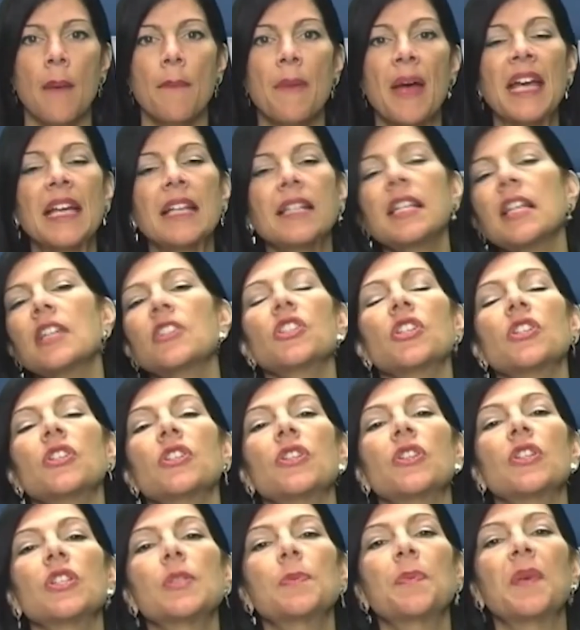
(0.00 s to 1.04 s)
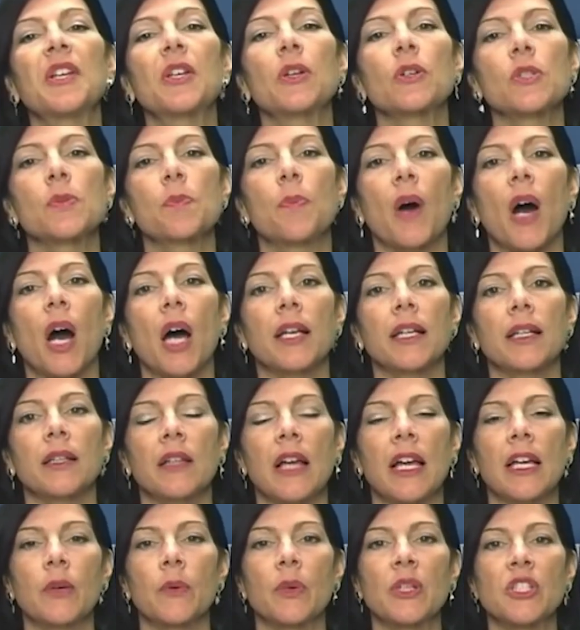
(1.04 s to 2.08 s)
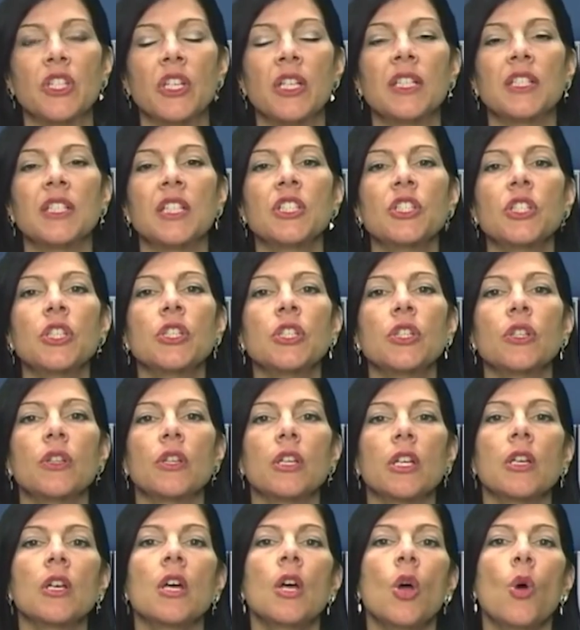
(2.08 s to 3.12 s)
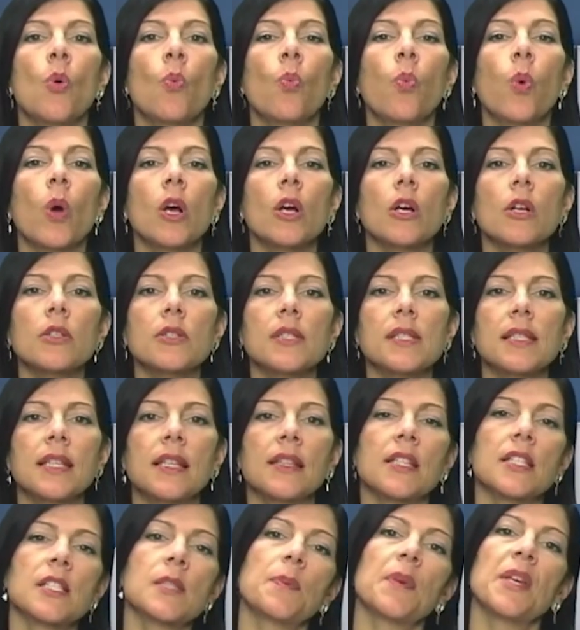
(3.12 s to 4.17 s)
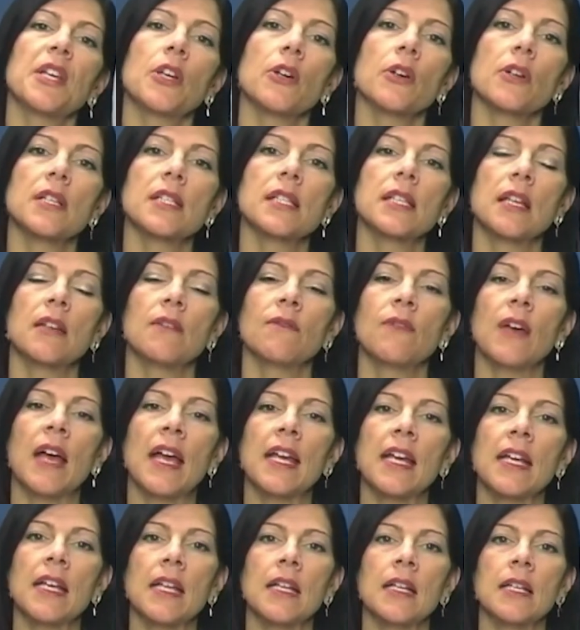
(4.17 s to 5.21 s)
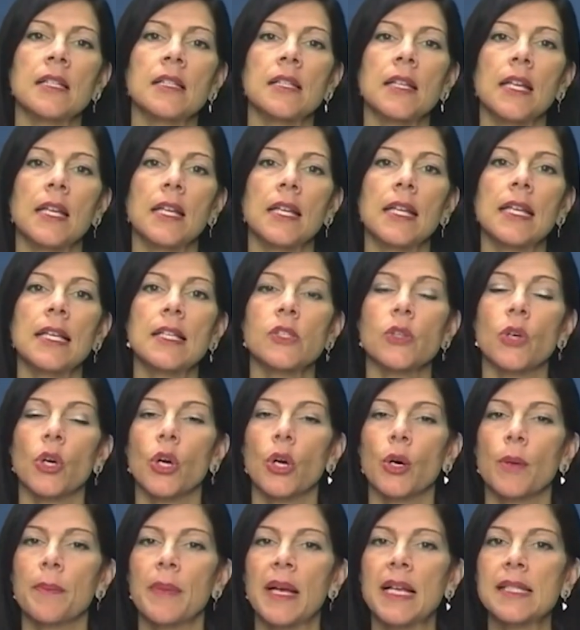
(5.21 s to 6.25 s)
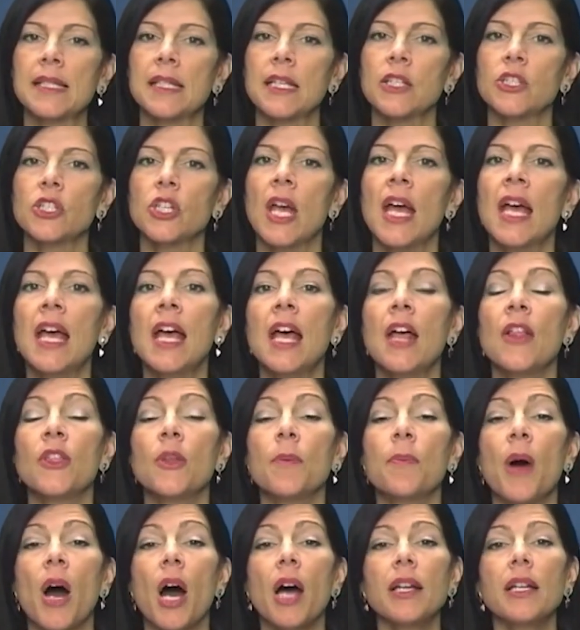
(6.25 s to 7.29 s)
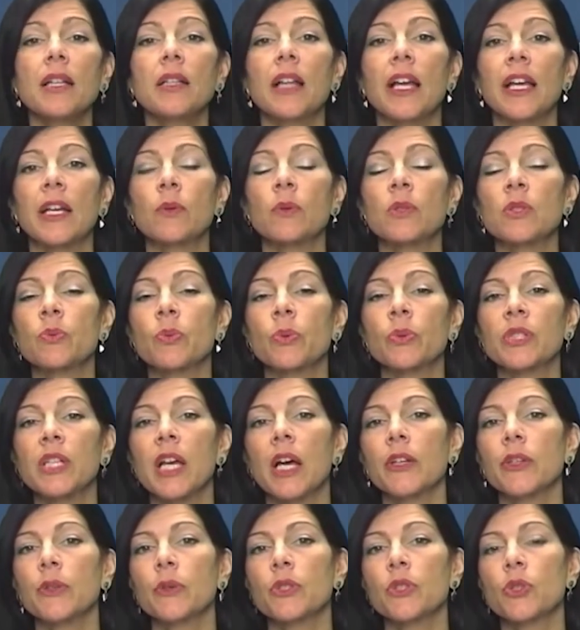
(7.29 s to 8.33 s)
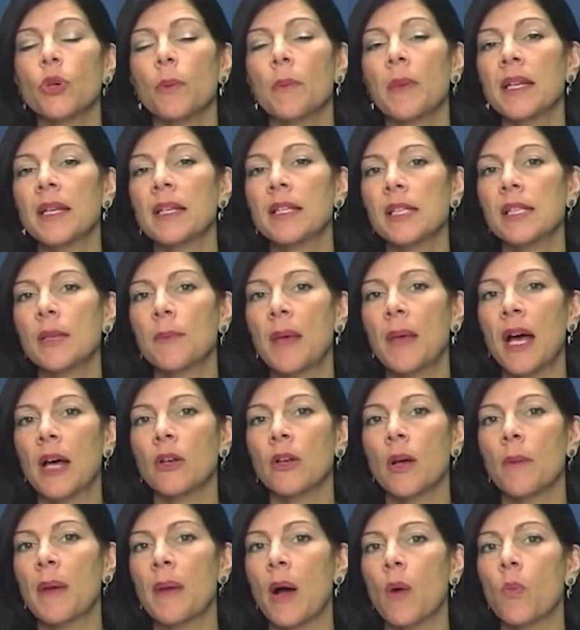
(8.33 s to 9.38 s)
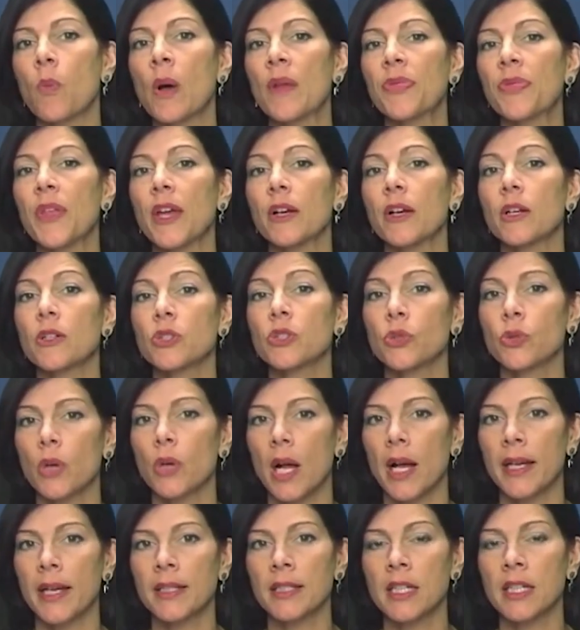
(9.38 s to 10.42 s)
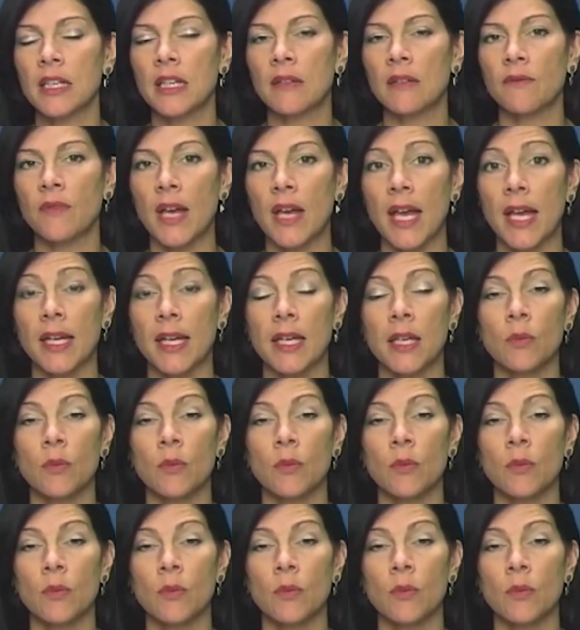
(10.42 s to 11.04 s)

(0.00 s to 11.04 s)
Pay attention to the speaker's body language. In addition to the words that the speaker is conveying in, in his or her message, the body language will tell you a tremendous amount about what they're trying to convey.